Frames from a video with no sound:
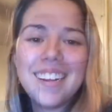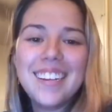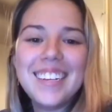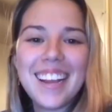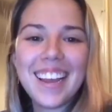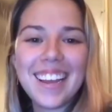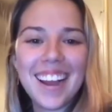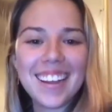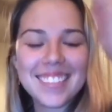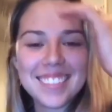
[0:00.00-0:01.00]

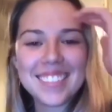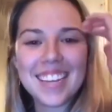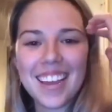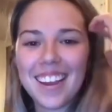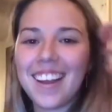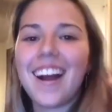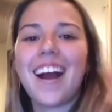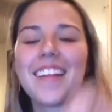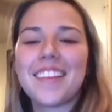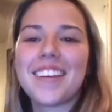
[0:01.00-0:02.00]
Hey guys, it's Hannah.
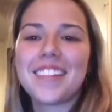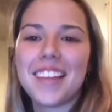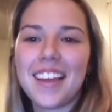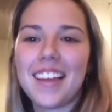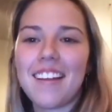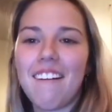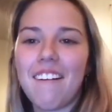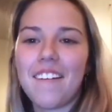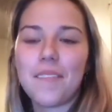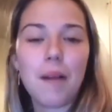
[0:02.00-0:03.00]
I think
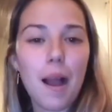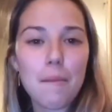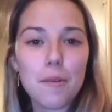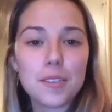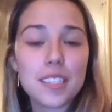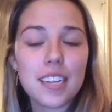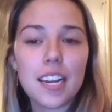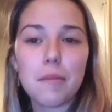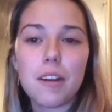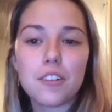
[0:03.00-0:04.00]
that I'm most
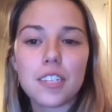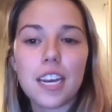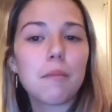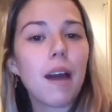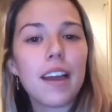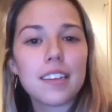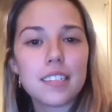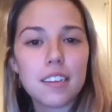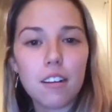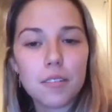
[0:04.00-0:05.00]
excited about just getting back
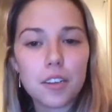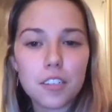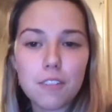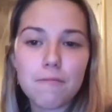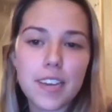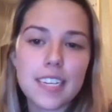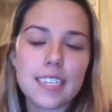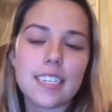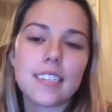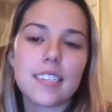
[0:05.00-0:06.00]
and seeing all of y'all's cute
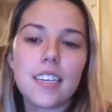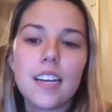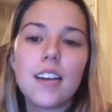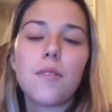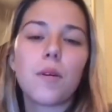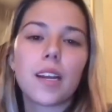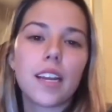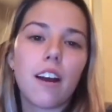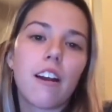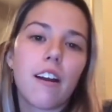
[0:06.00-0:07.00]
faces,
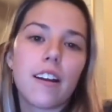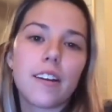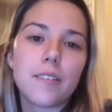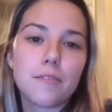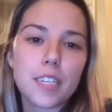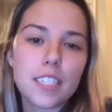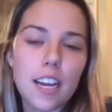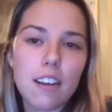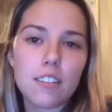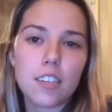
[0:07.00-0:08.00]
working on our
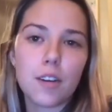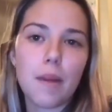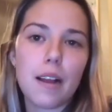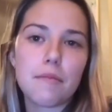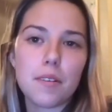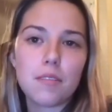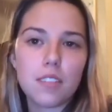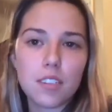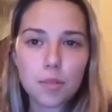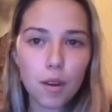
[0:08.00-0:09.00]
freestyles and our back
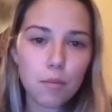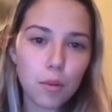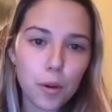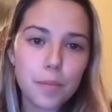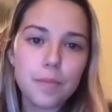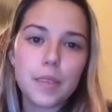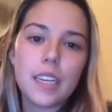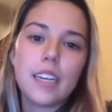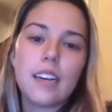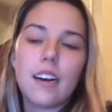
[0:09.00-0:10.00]
floats in the small pool.
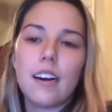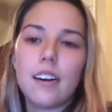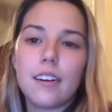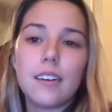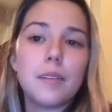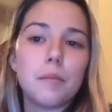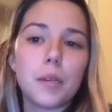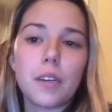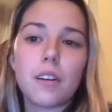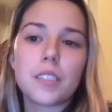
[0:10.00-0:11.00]

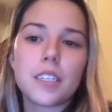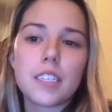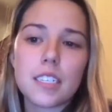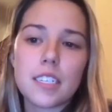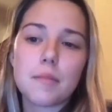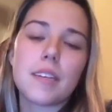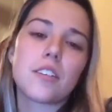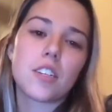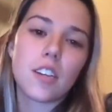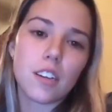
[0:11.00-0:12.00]
But in all seriousness,
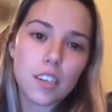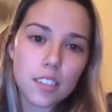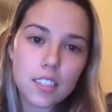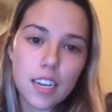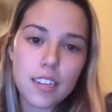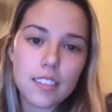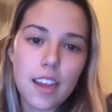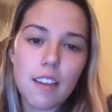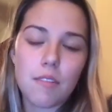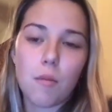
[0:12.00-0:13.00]
make sure y'all are staying
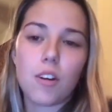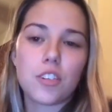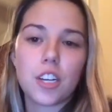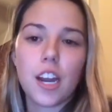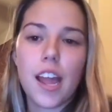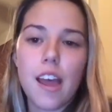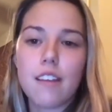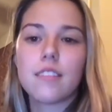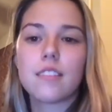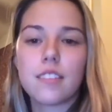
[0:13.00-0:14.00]
safe and washing your
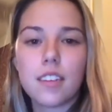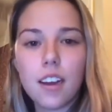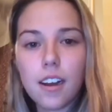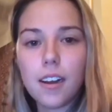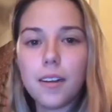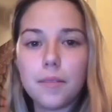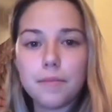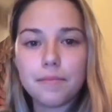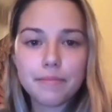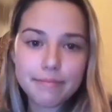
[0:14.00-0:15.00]
hands.
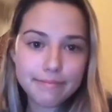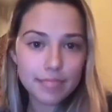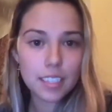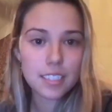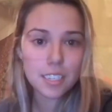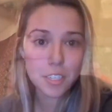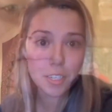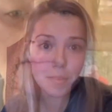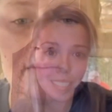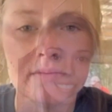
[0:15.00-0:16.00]
See y'all soon.